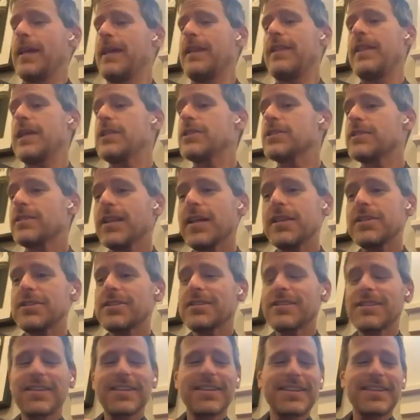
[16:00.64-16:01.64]
and that's
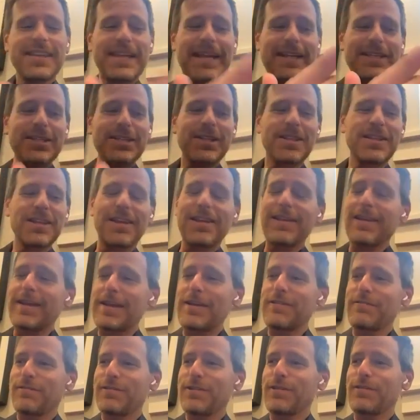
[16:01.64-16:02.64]
the
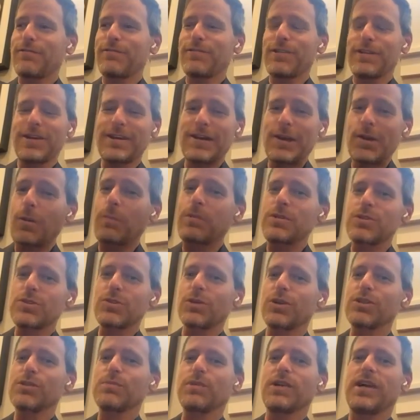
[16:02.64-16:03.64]
life of an open
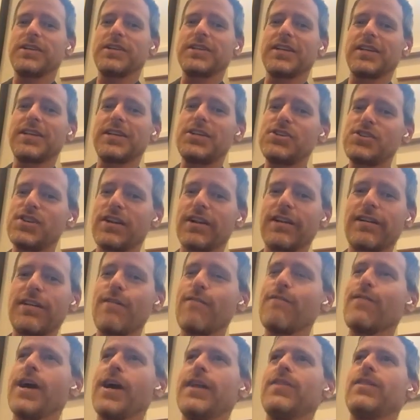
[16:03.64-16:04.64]
source project. Is you're going
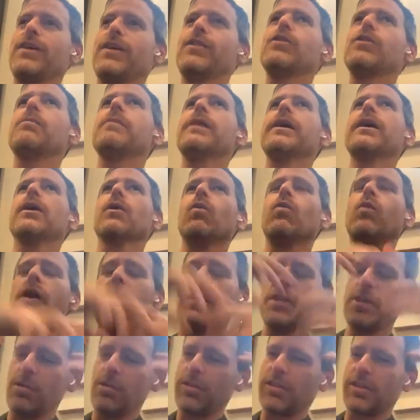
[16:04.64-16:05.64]
to find that no matter
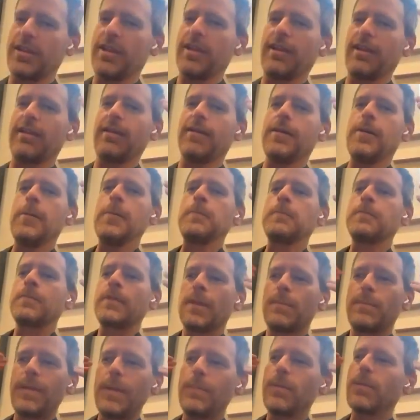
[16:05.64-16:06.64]
what you think,
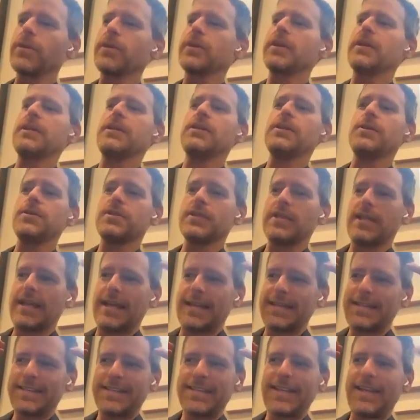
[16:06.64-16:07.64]
people are going to use it
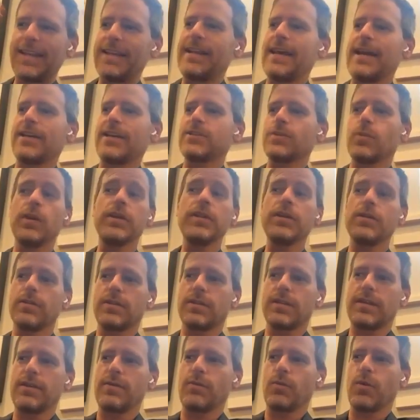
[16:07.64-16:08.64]
at 10x
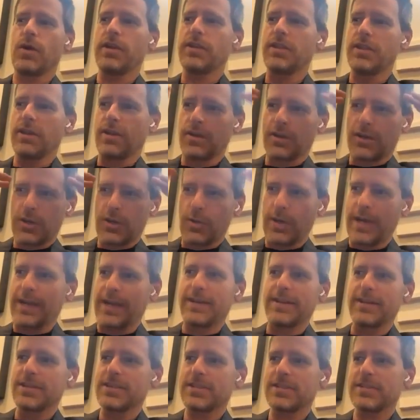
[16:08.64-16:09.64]
what your
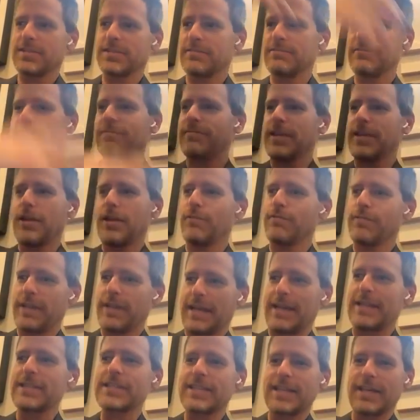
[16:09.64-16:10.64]
grandest
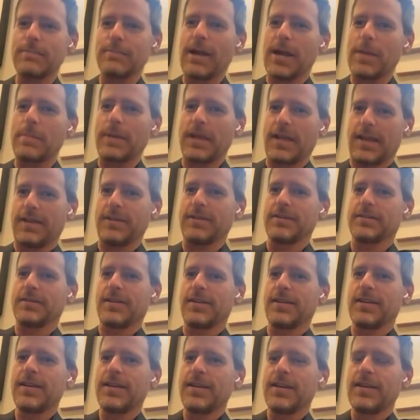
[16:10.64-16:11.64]
fantasy might be.
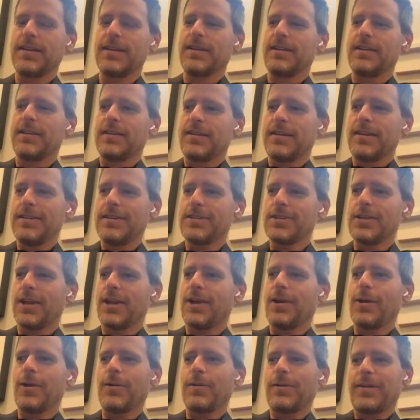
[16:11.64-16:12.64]

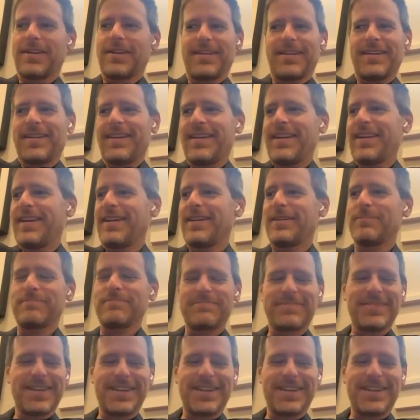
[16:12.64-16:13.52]
So. Uh,